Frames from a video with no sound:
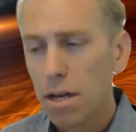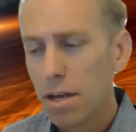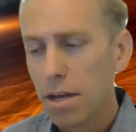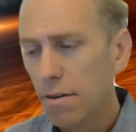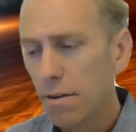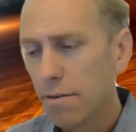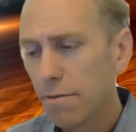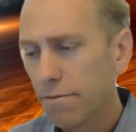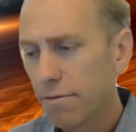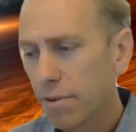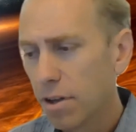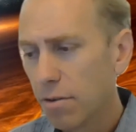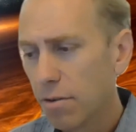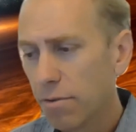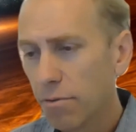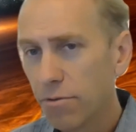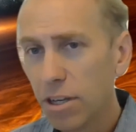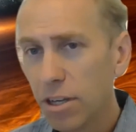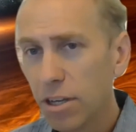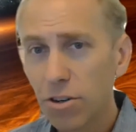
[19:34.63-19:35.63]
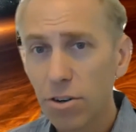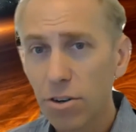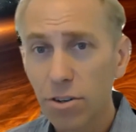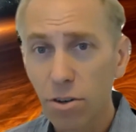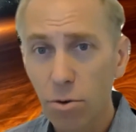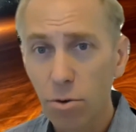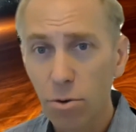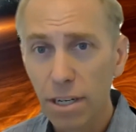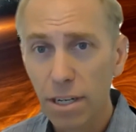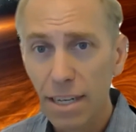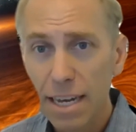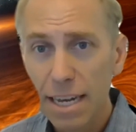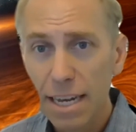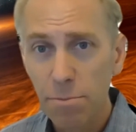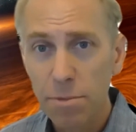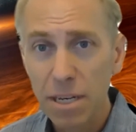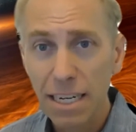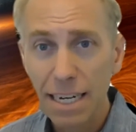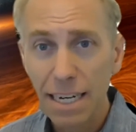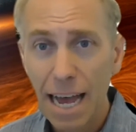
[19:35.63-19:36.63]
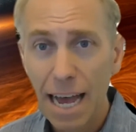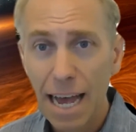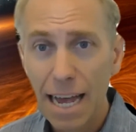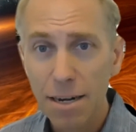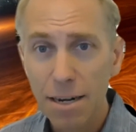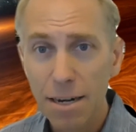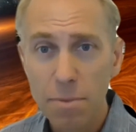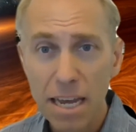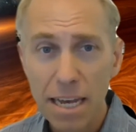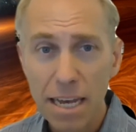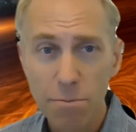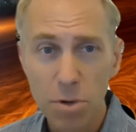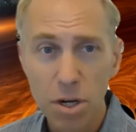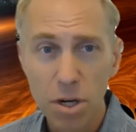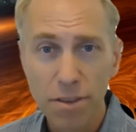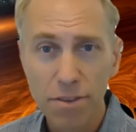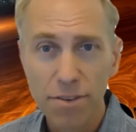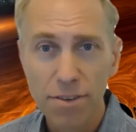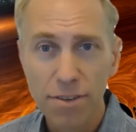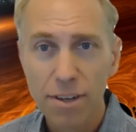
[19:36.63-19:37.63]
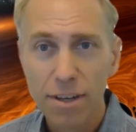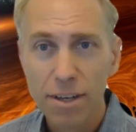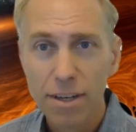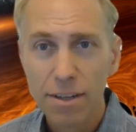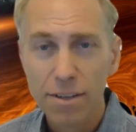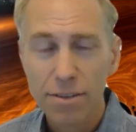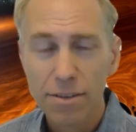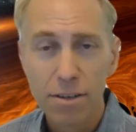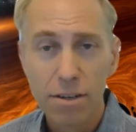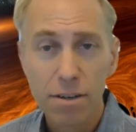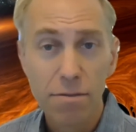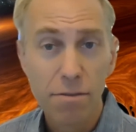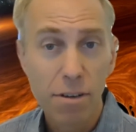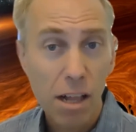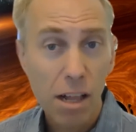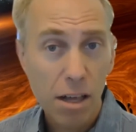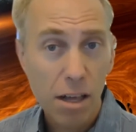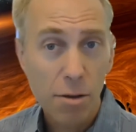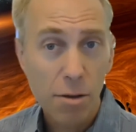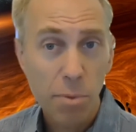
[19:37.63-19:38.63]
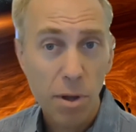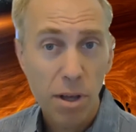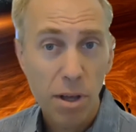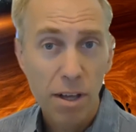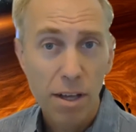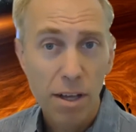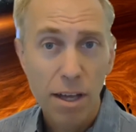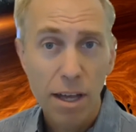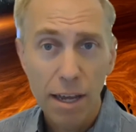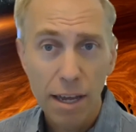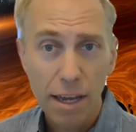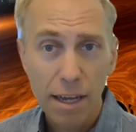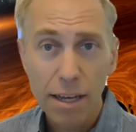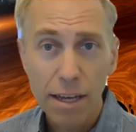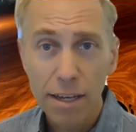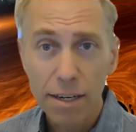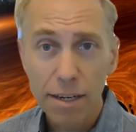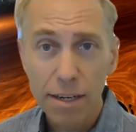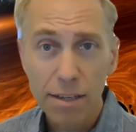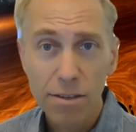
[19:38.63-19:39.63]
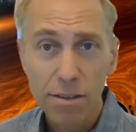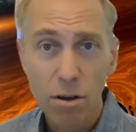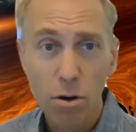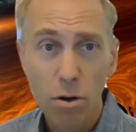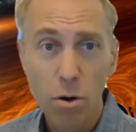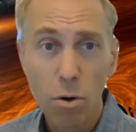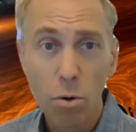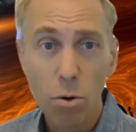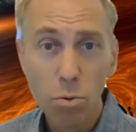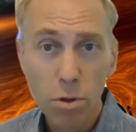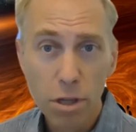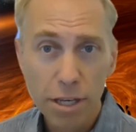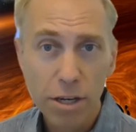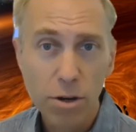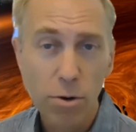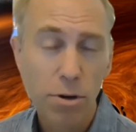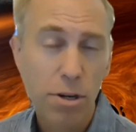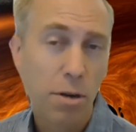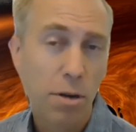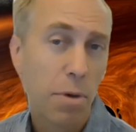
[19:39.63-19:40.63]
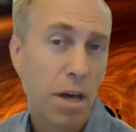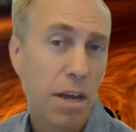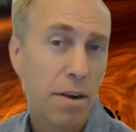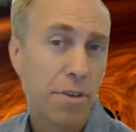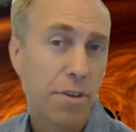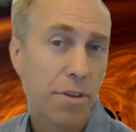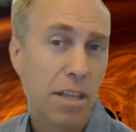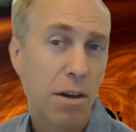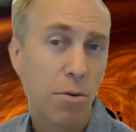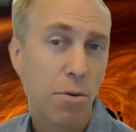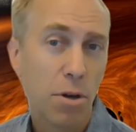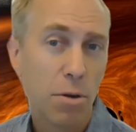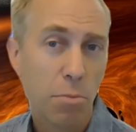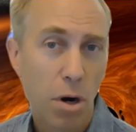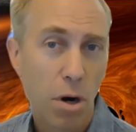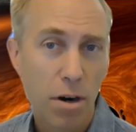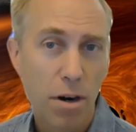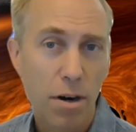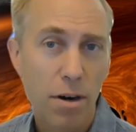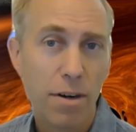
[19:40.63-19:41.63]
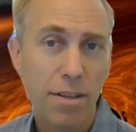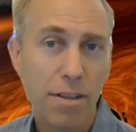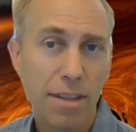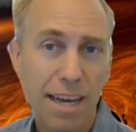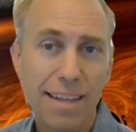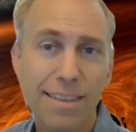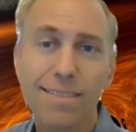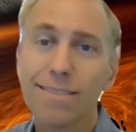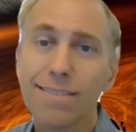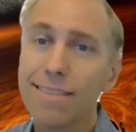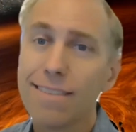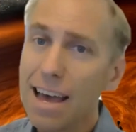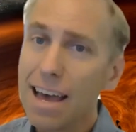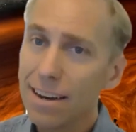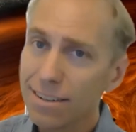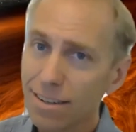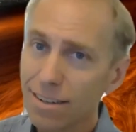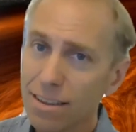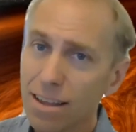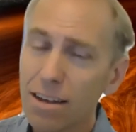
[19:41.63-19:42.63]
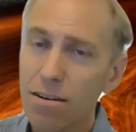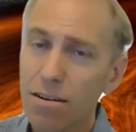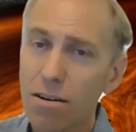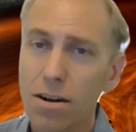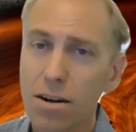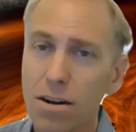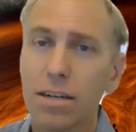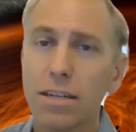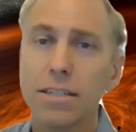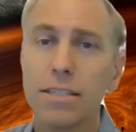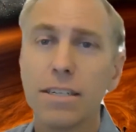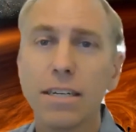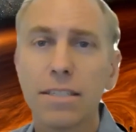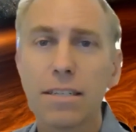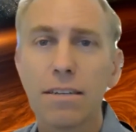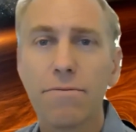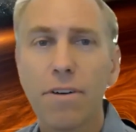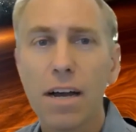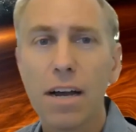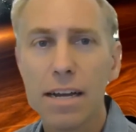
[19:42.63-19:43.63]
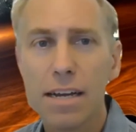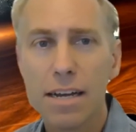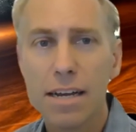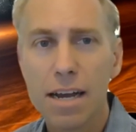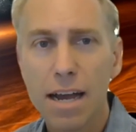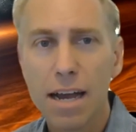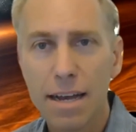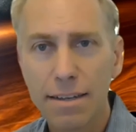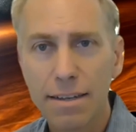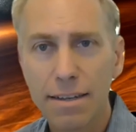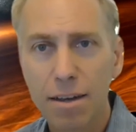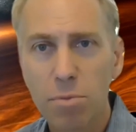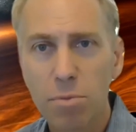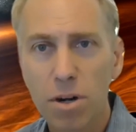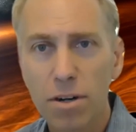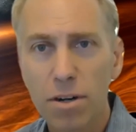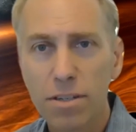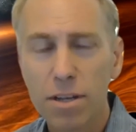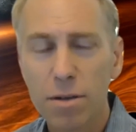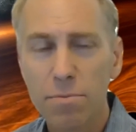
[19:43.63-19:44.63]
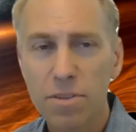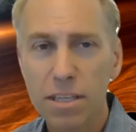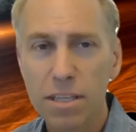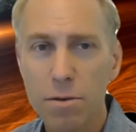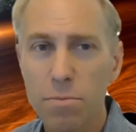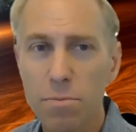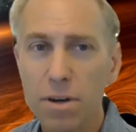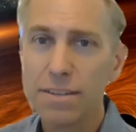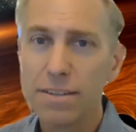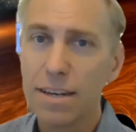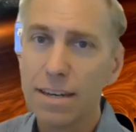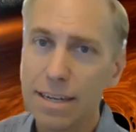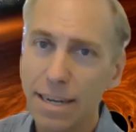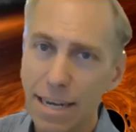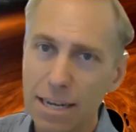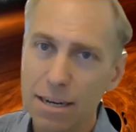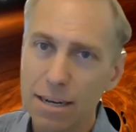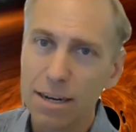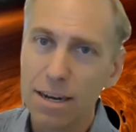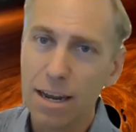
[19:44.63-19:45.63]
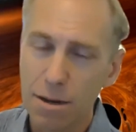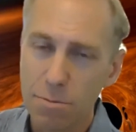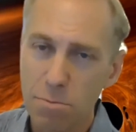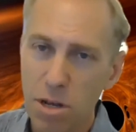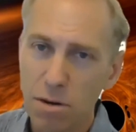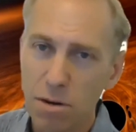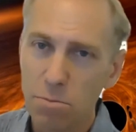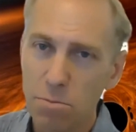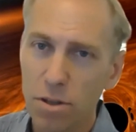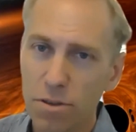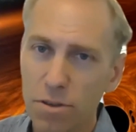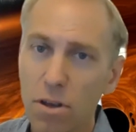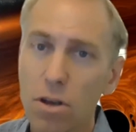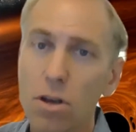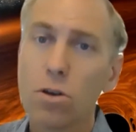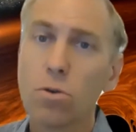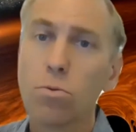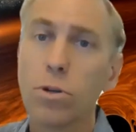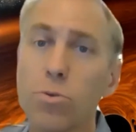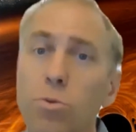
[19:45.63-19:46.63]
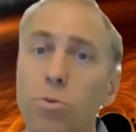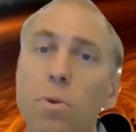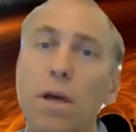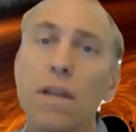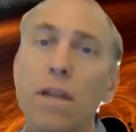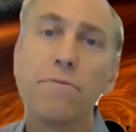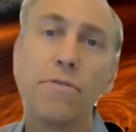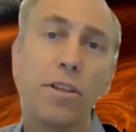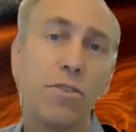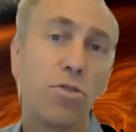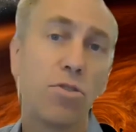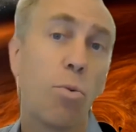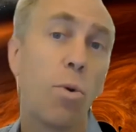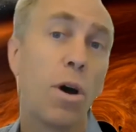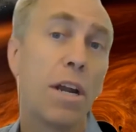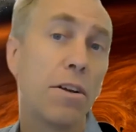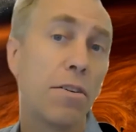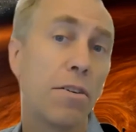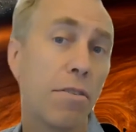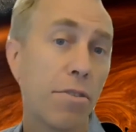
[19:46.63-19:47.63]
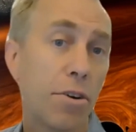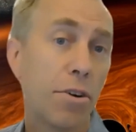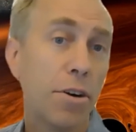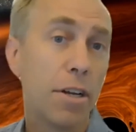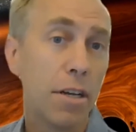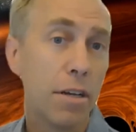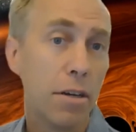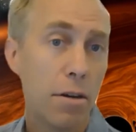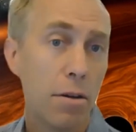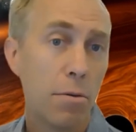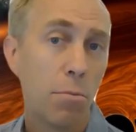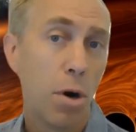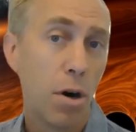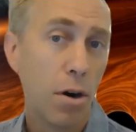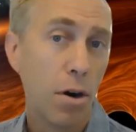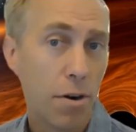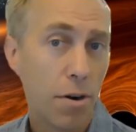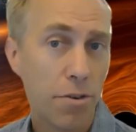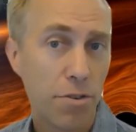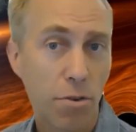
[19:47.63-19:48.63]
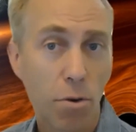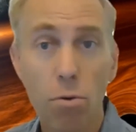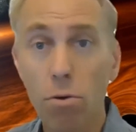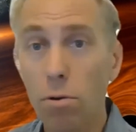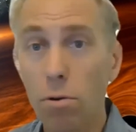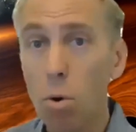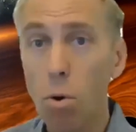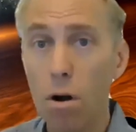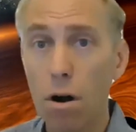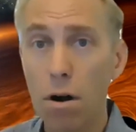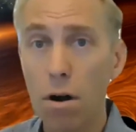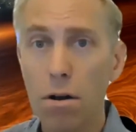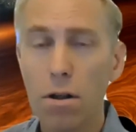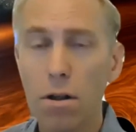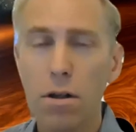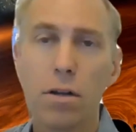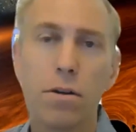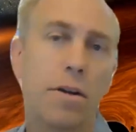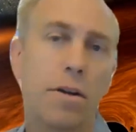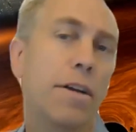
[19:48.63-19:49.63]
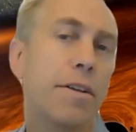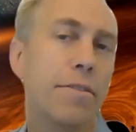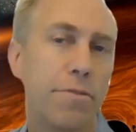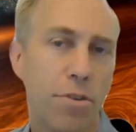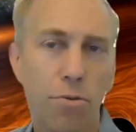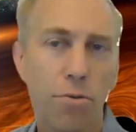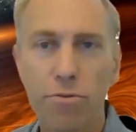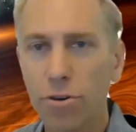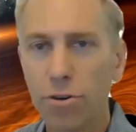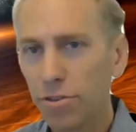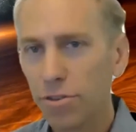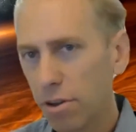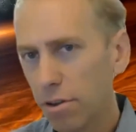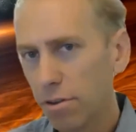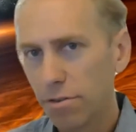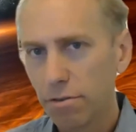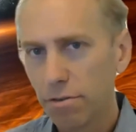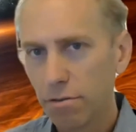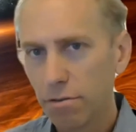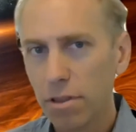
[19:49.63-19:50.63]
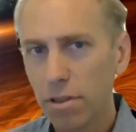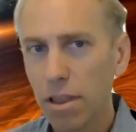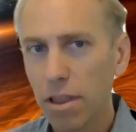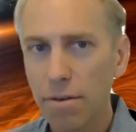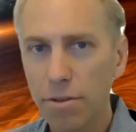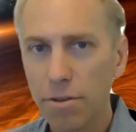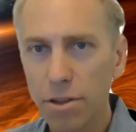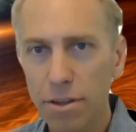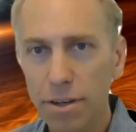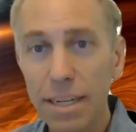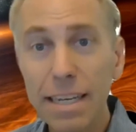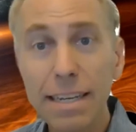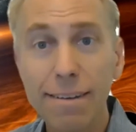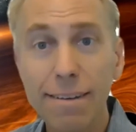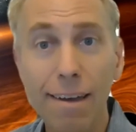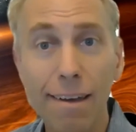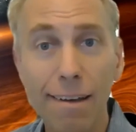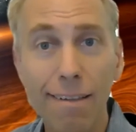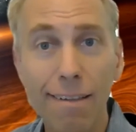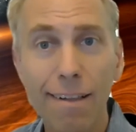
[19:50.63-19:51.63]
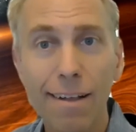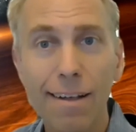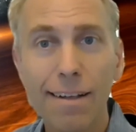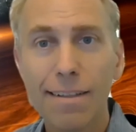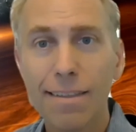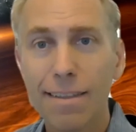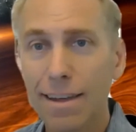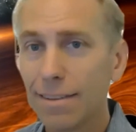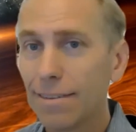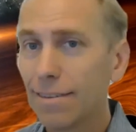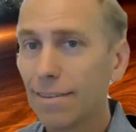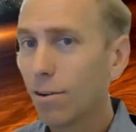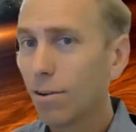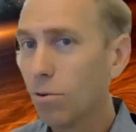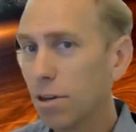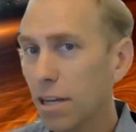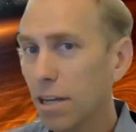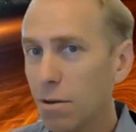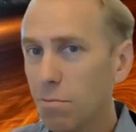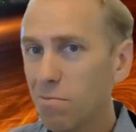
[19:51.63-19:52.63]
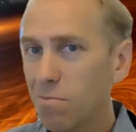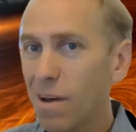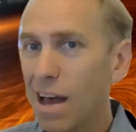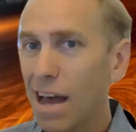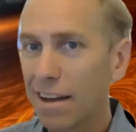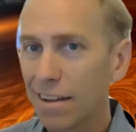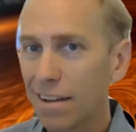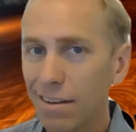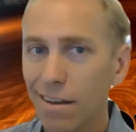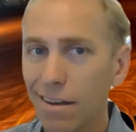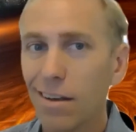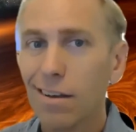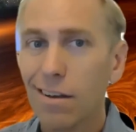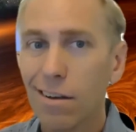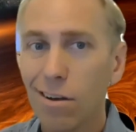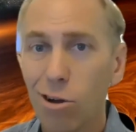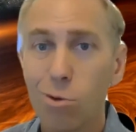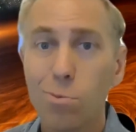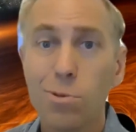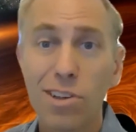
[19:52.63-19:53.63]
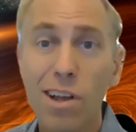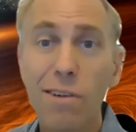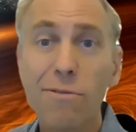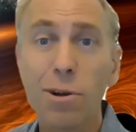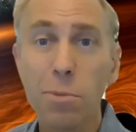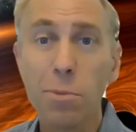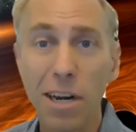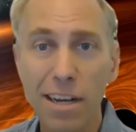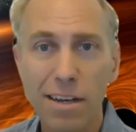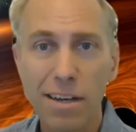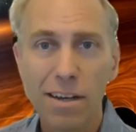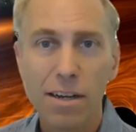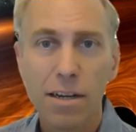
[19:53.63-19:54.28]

If a feature is going to take me 9 man-months to develop, and it's only going to benefit that one partner, that is a lot harder to justify as compared to something that might take 9 months, which would benefit 20 or 30 partners or more, right? So for instance, level of detail, that's going to impact almost everybody,